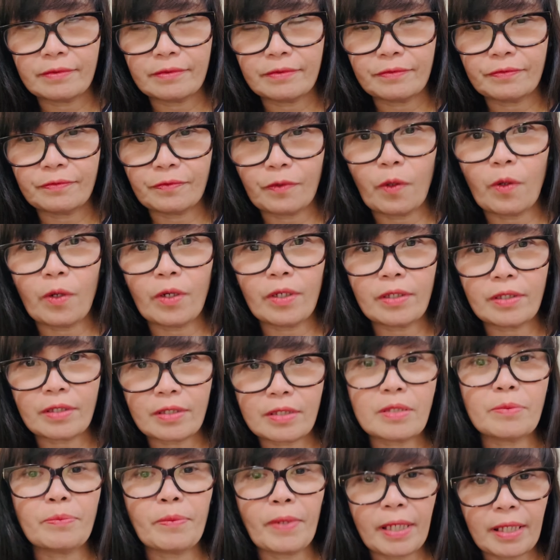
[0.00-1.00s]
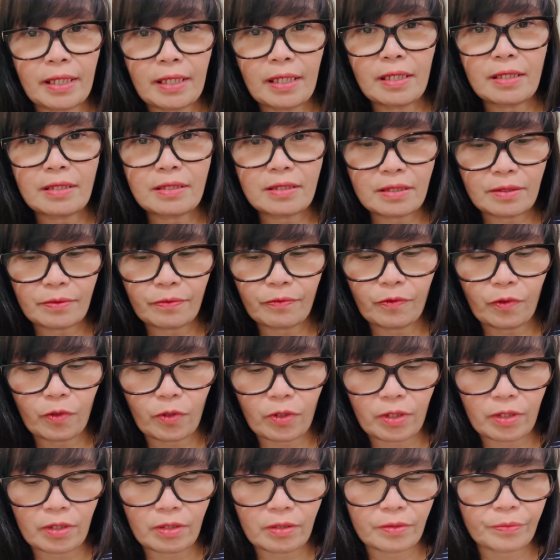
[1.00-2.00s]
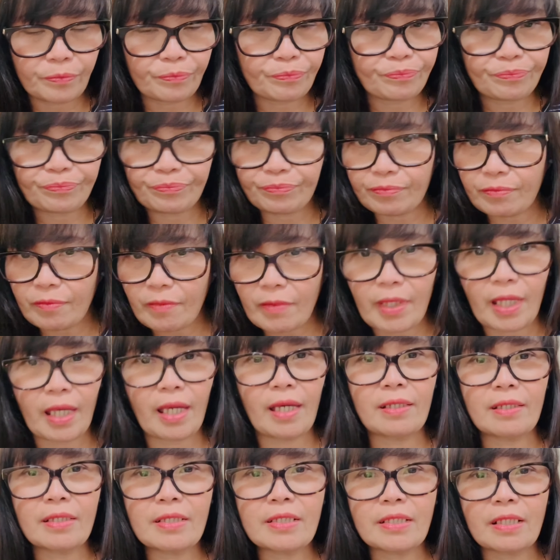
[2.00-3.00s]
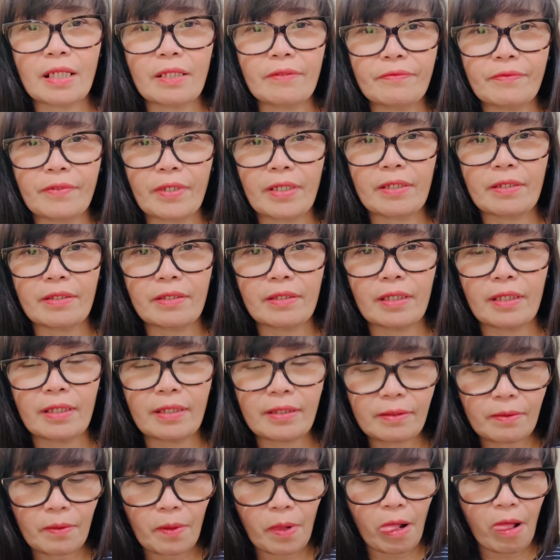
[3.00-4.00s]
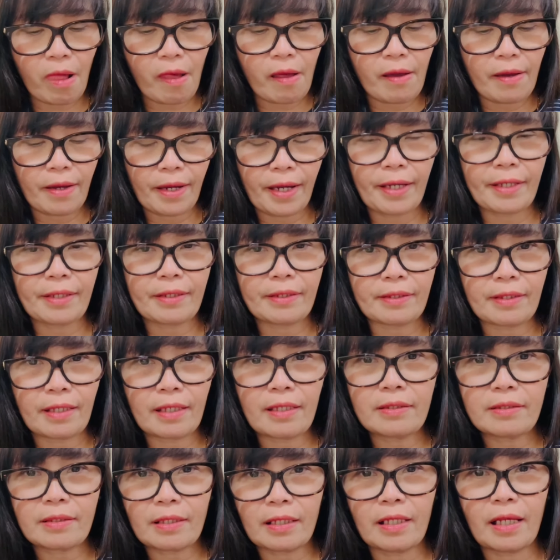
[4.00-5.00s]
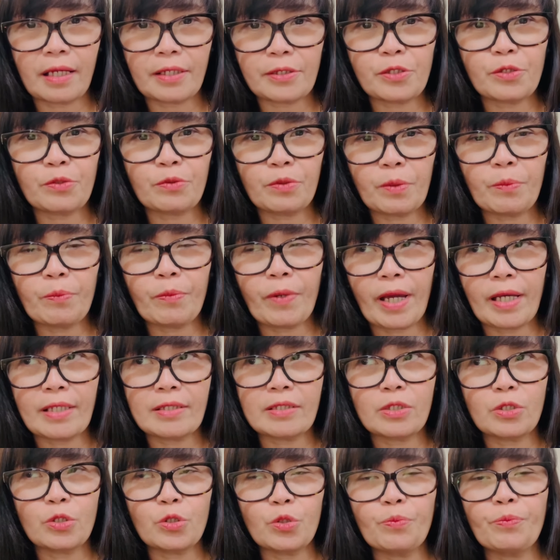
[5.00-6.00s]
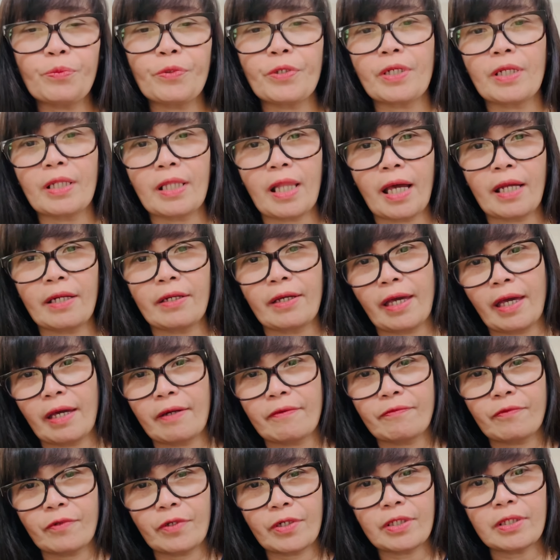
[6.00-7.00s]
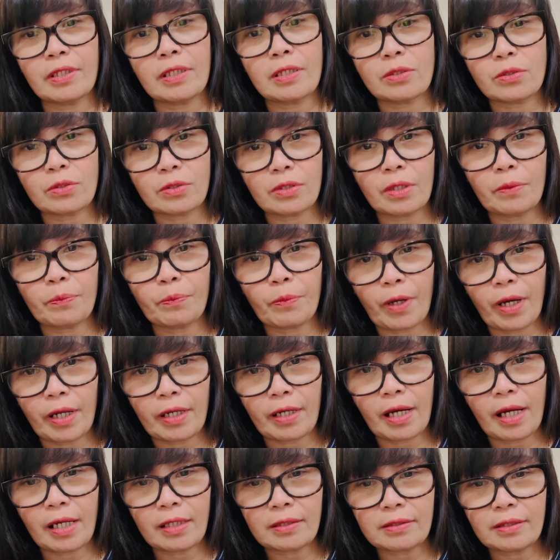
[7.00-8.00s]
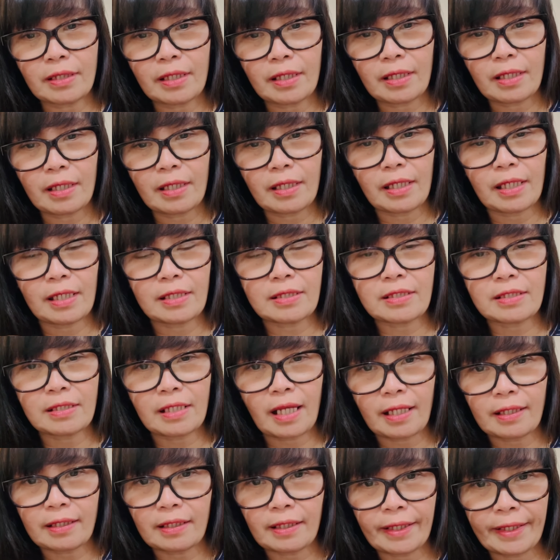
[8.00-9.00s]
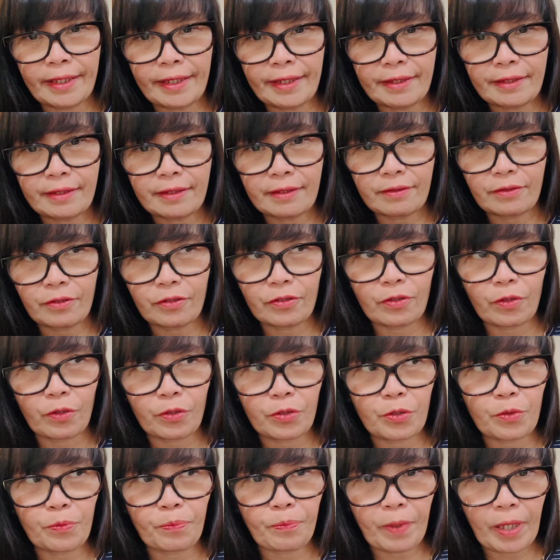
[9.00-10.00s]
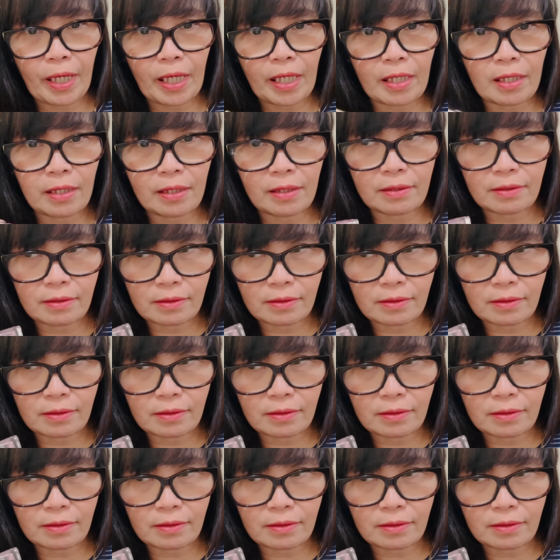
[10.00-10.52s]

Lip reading: For cosmetics, for any self-care thing, I think the luxury brands do put a lot of effort into their product. It's not like, you know, you pay,